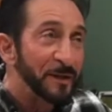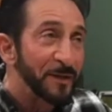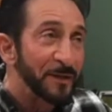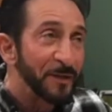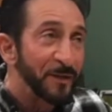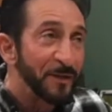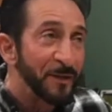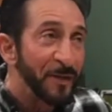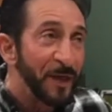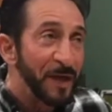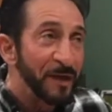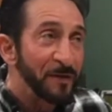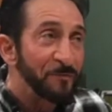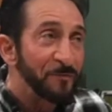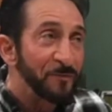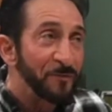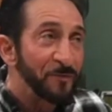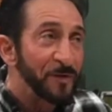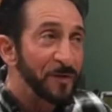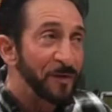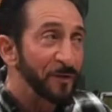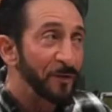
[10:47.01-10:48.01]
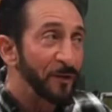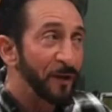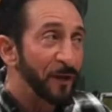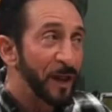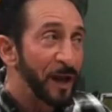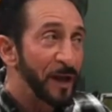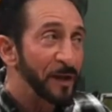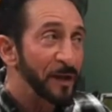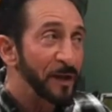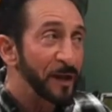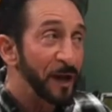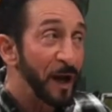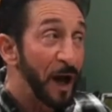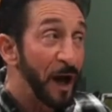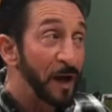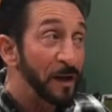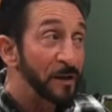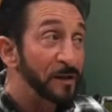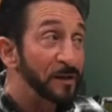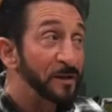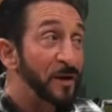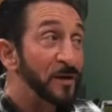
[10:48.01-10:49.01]
they feel like
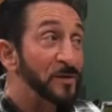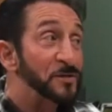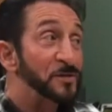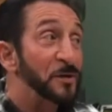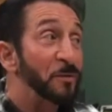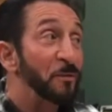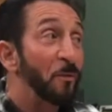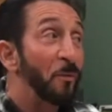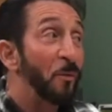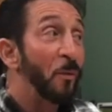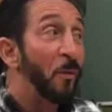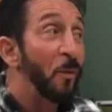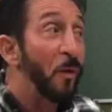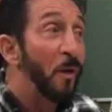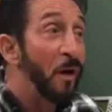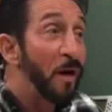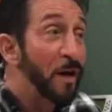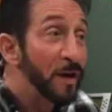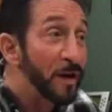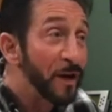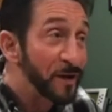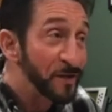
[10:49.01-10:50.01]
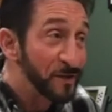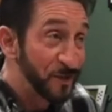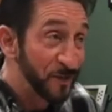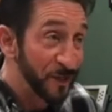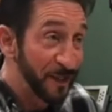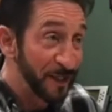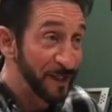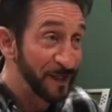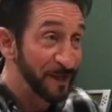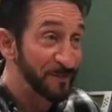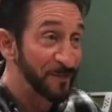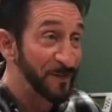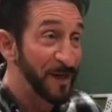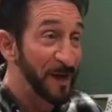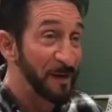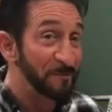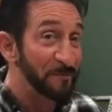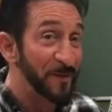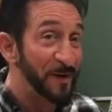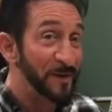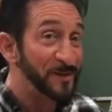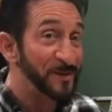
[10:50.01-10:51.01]
God doesn't want us to give
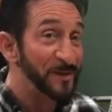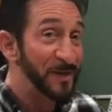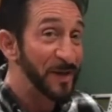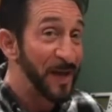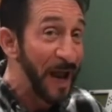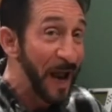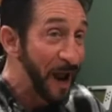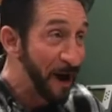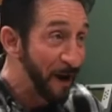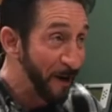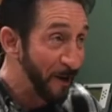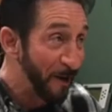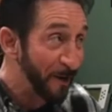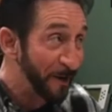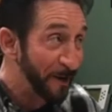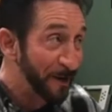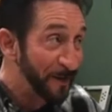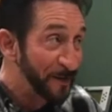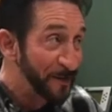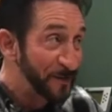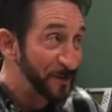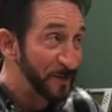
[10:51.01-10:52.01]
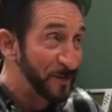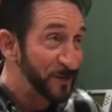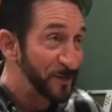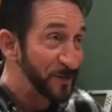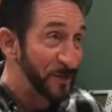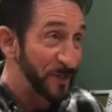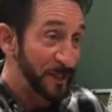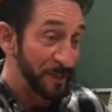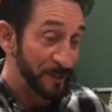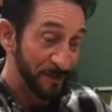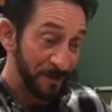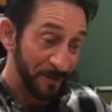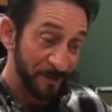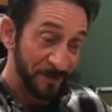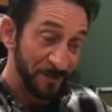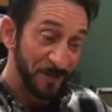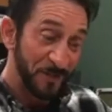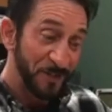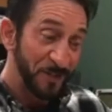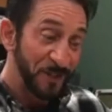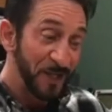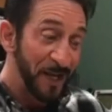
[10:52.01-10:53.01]
that much now, since it
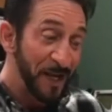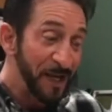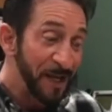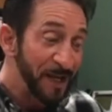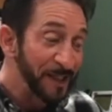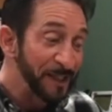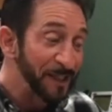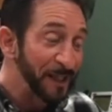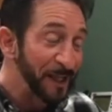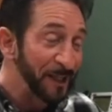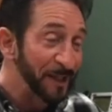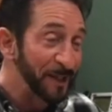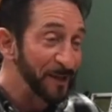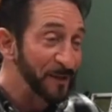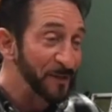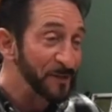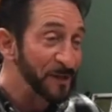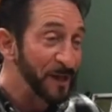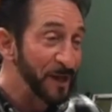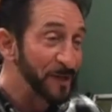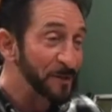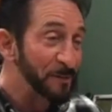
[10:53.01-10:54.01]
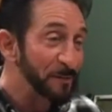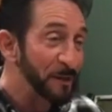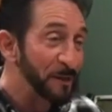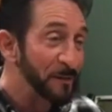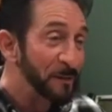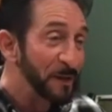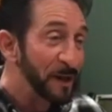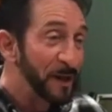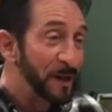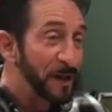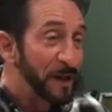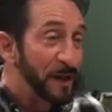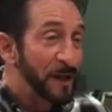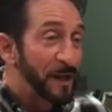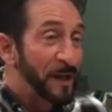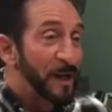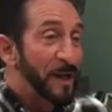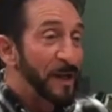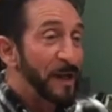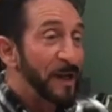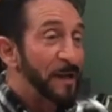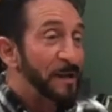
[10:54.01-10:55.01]
doesn't say anything in the New Testament.
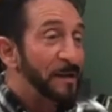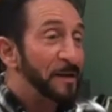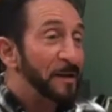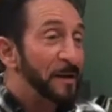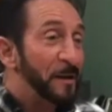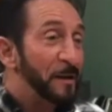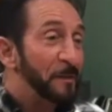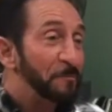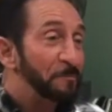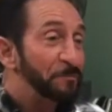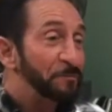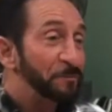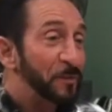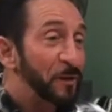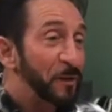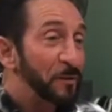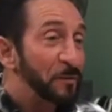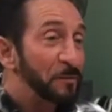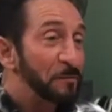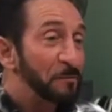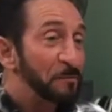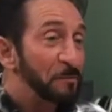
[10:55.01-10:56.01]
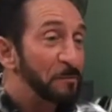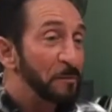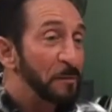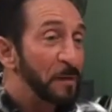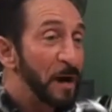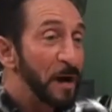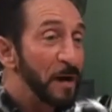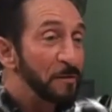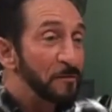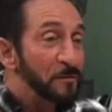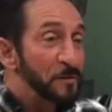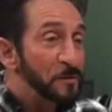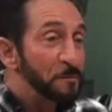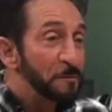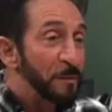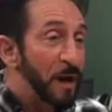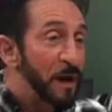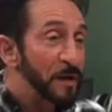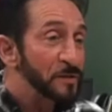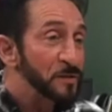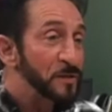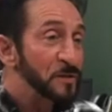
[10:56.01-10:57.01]
And my
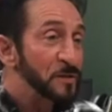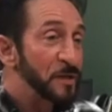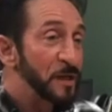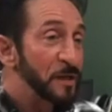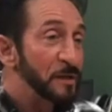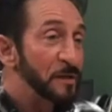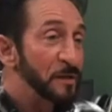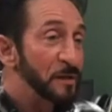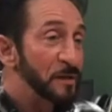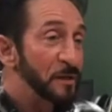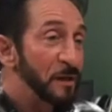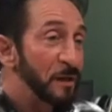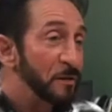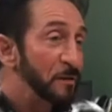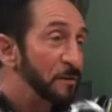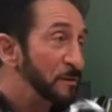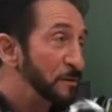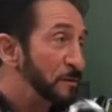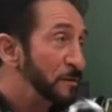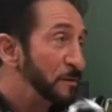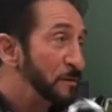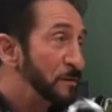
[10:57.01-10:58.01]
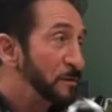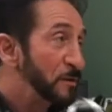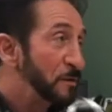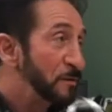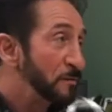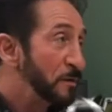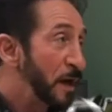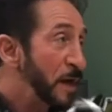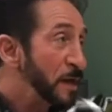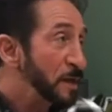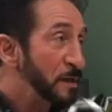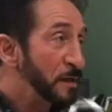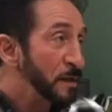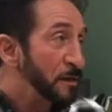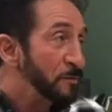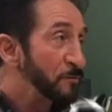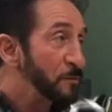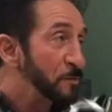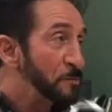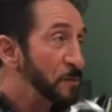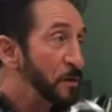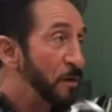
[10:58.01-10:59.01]
response is that, you know, you're right,
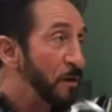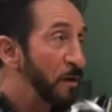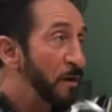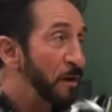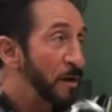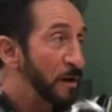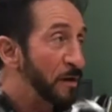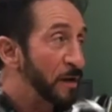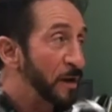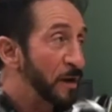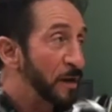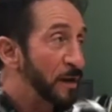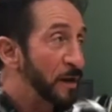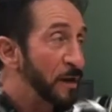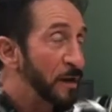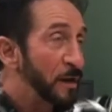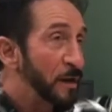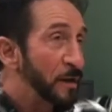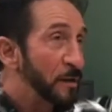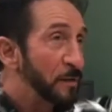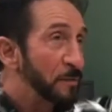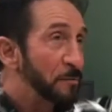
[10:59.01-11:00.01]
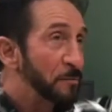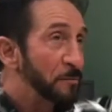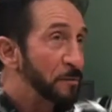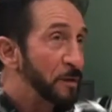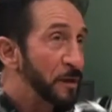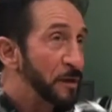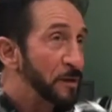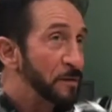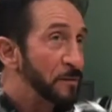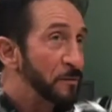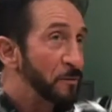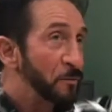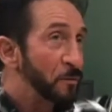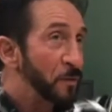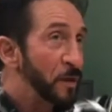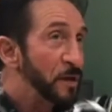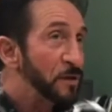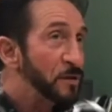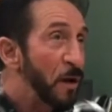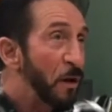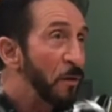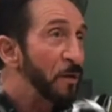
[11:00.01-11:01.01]
give from your heart. But
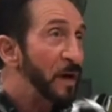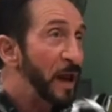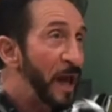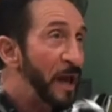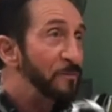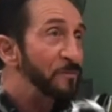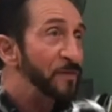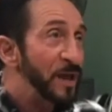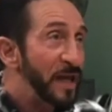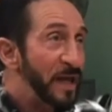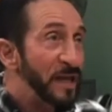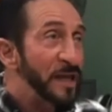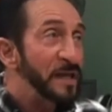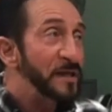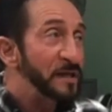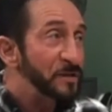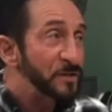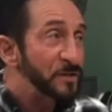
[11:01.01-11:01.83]
we don't have any